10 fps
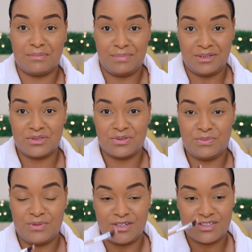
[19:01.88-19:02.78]
a bit too
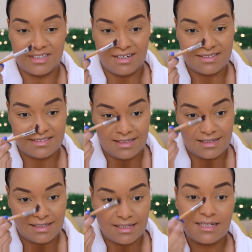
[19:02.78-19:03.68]
much, guys.
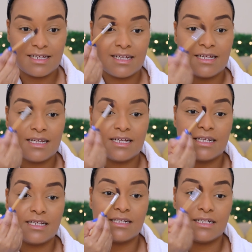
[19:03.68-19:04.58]
Like
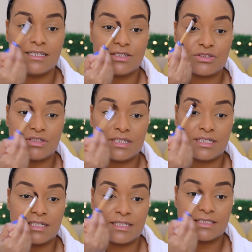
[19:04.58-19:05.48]

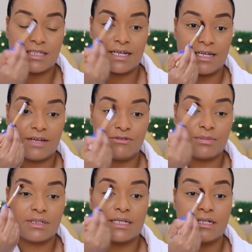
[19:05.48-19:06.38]
literally, it's like
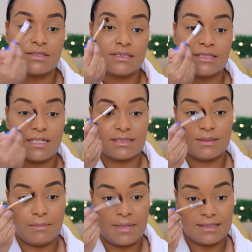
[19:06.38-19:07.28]
everybody else
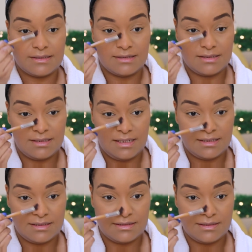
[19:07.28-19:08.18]
doesn't matter,
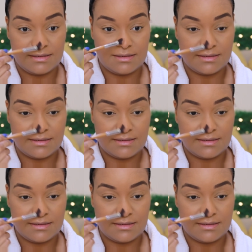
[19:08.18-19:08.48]
and